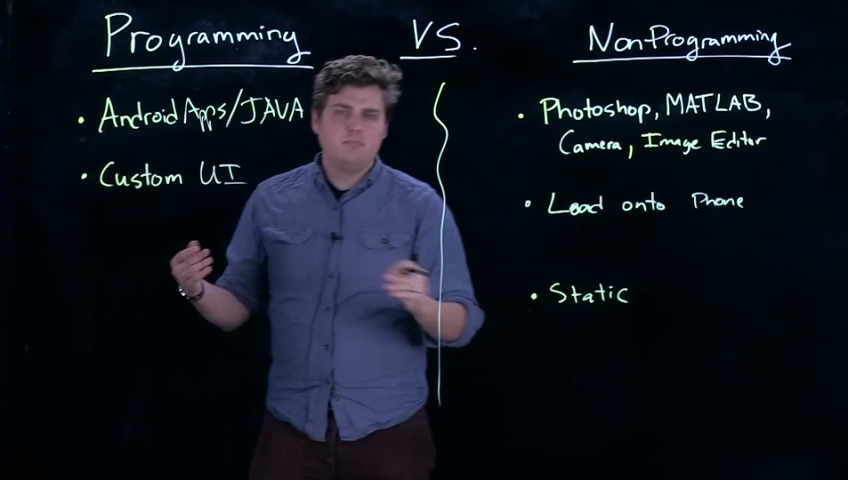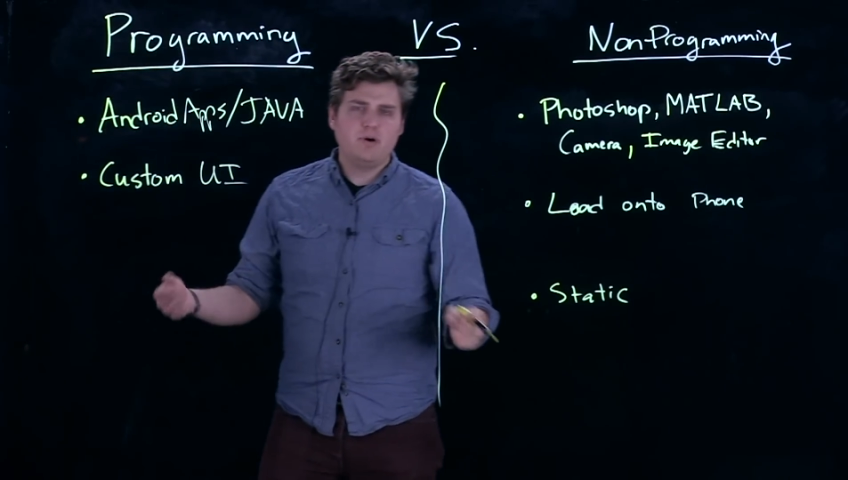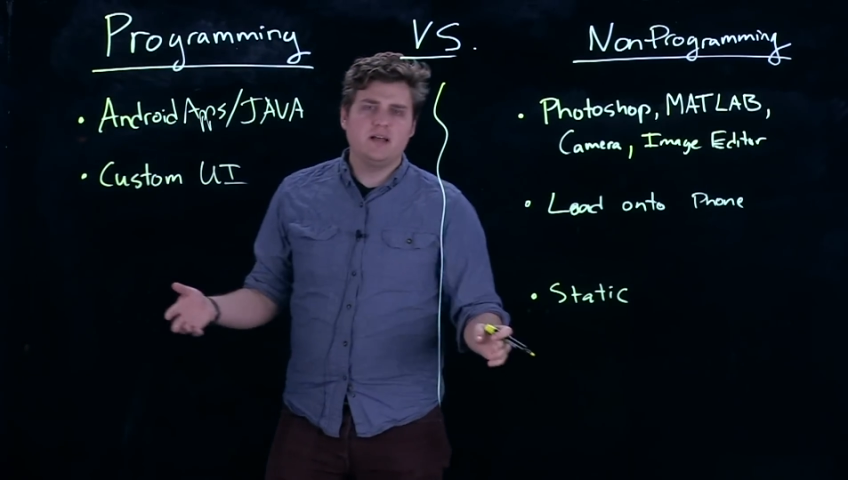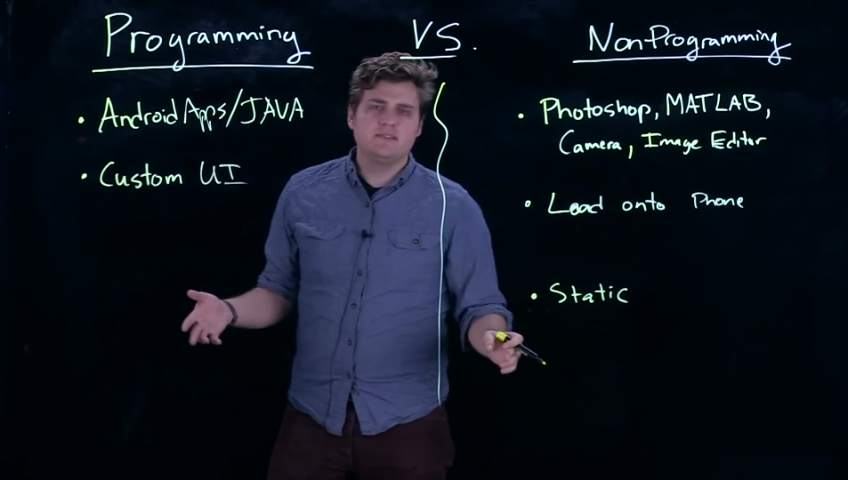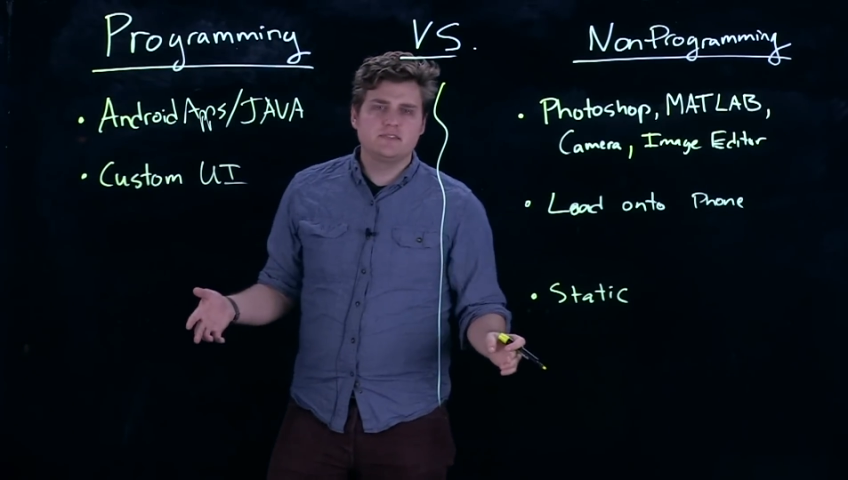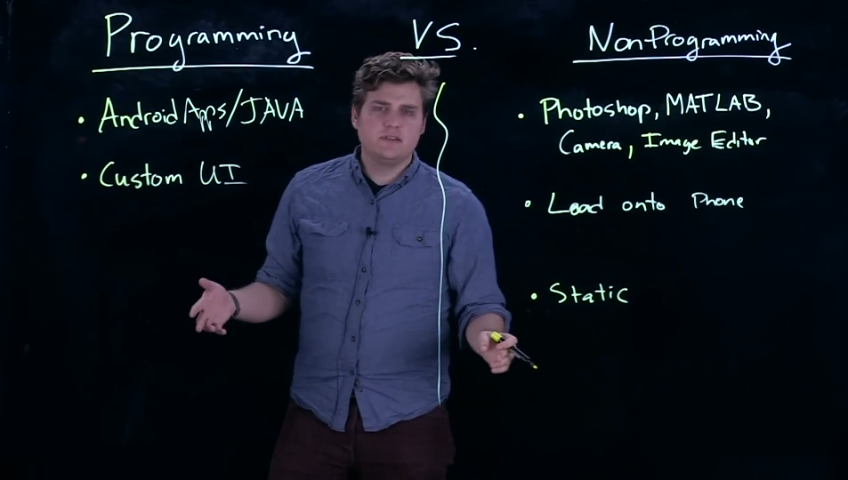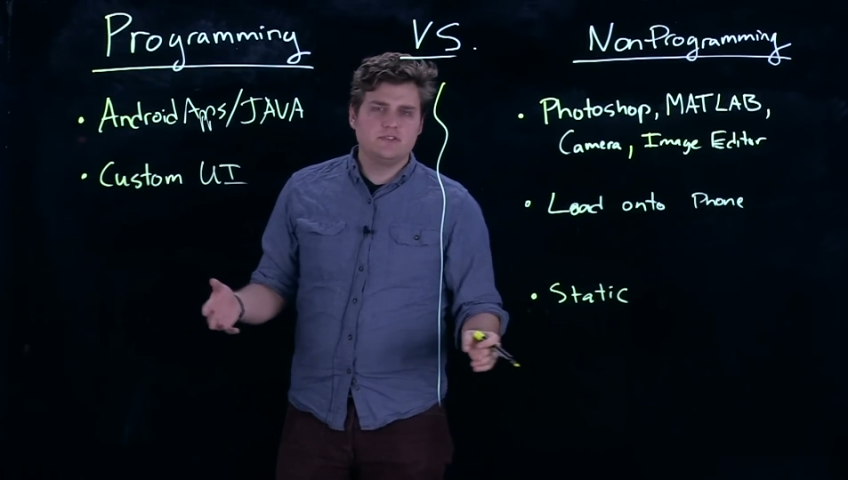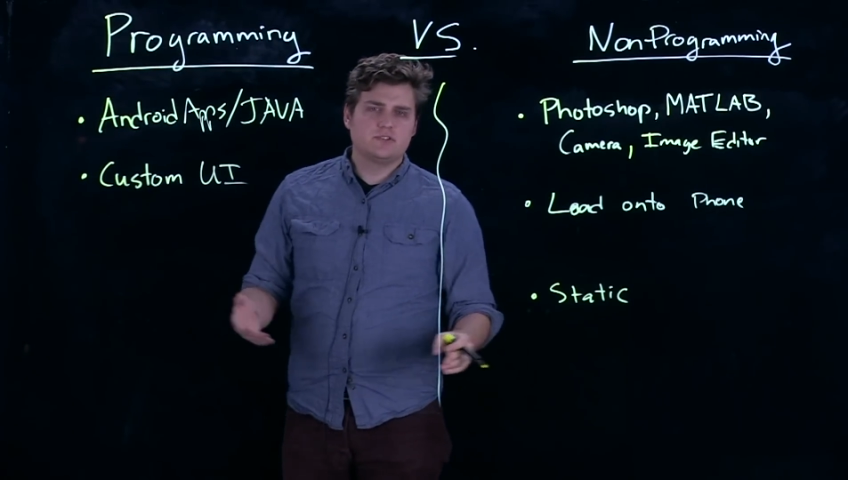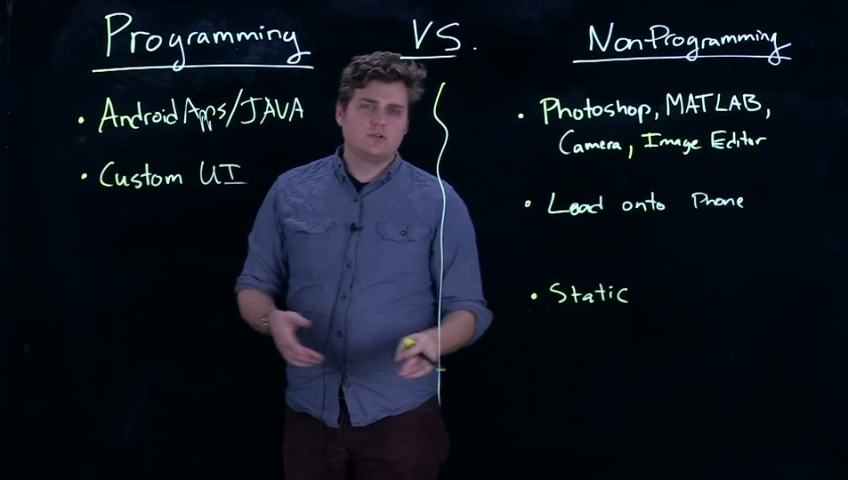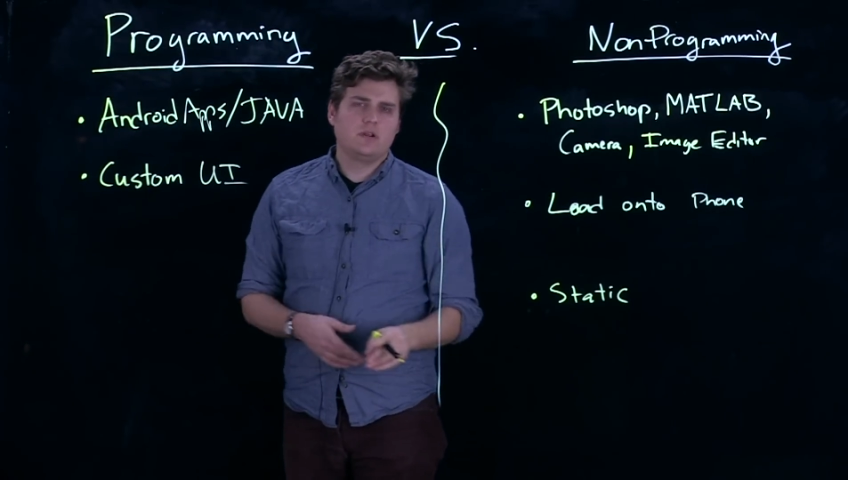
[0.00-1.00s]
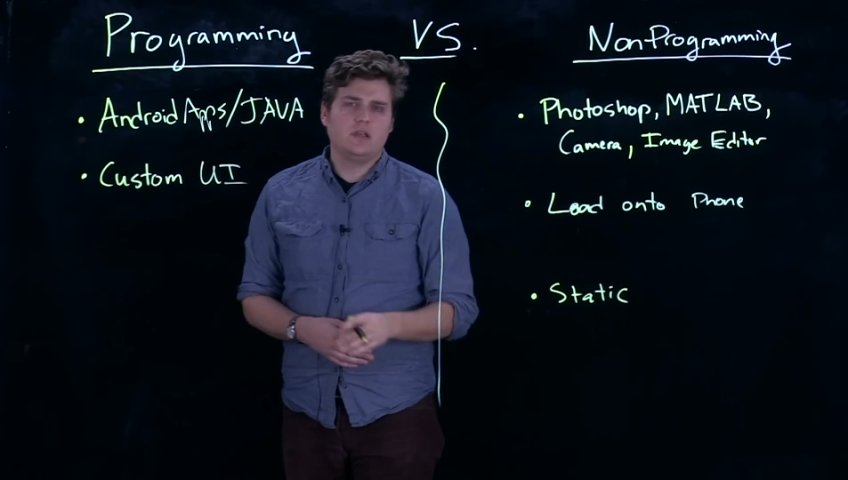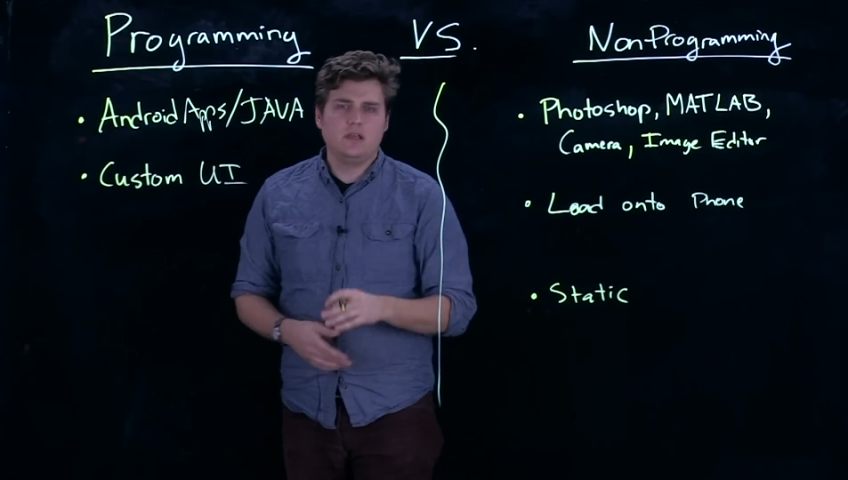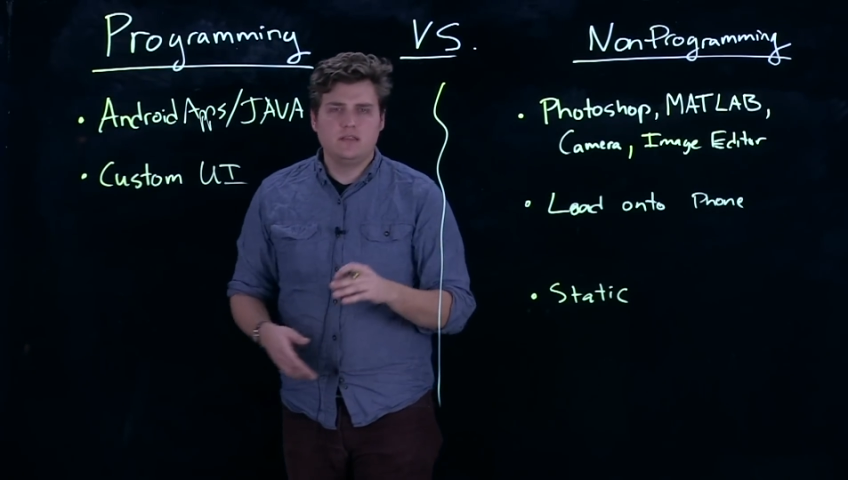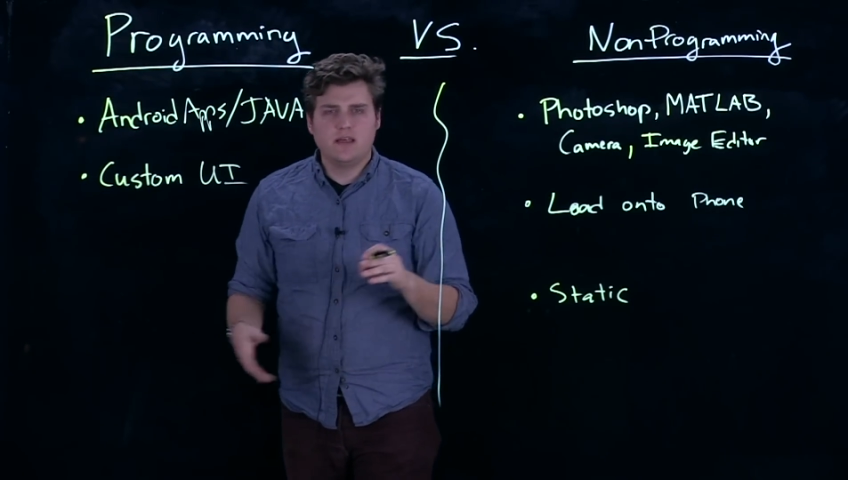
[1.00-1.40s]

buttons on the screen